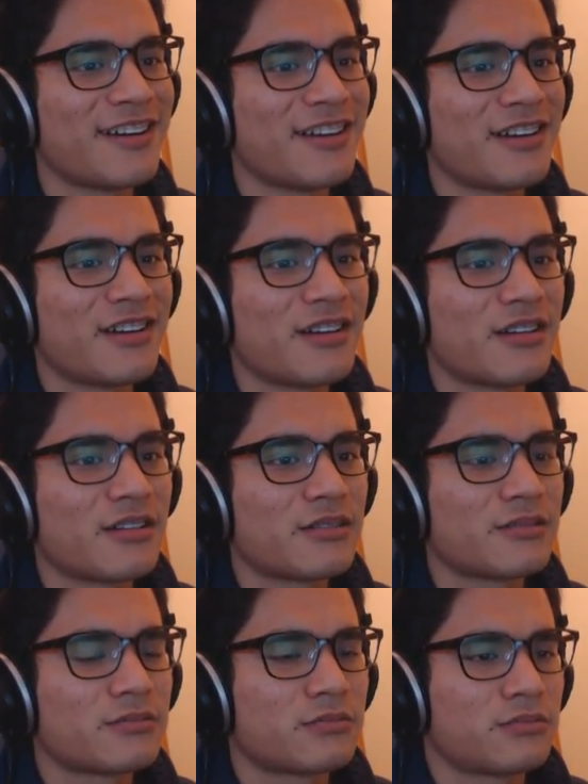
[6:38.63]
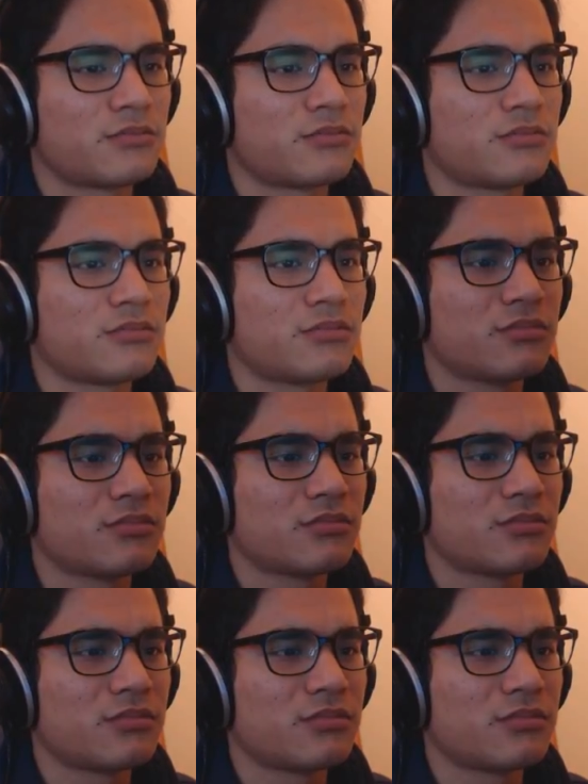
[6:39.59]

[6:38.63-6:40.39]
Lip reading: Nobody speaks.